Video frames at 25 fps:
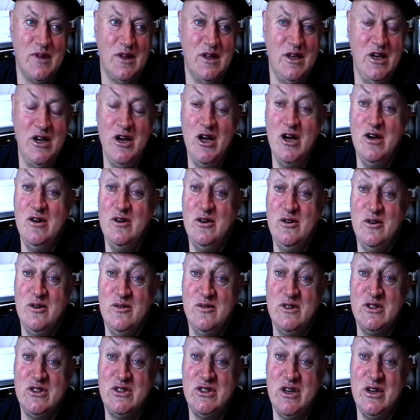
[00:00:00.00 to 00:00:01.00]
you know,
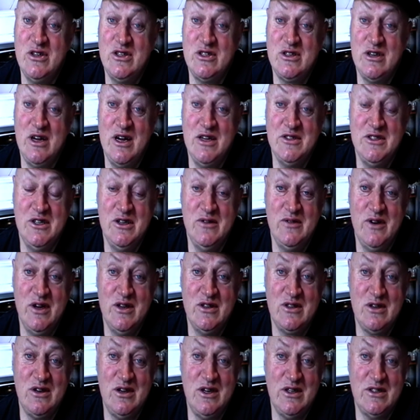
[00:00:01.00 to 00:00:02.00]
the socialising of
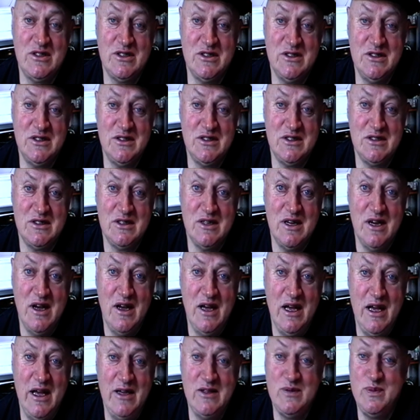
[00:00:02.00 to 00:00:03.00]
those losses
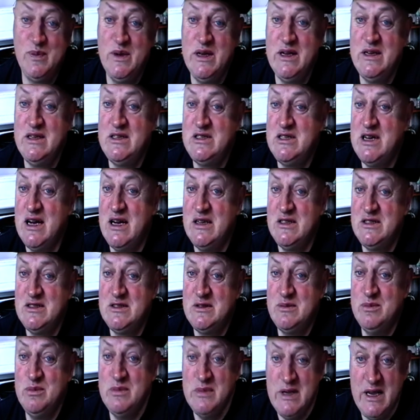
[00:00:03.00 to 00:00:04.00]
has been
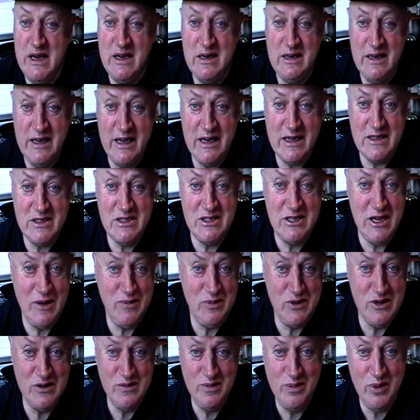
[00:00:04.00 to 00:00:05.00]
just meekly
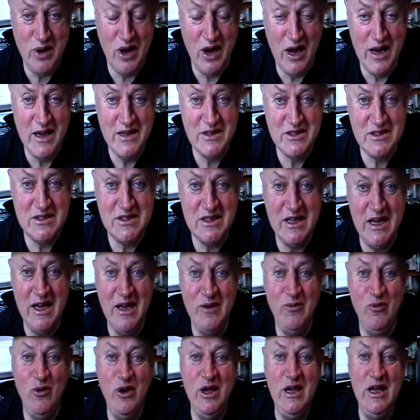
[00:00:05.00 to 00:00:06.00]
accepted by us,
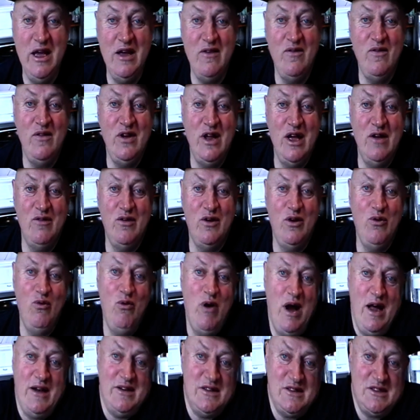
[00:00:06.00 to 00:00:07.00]
and we have never
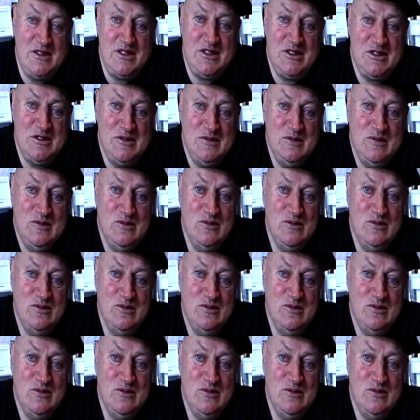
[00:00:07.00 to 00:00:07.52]
once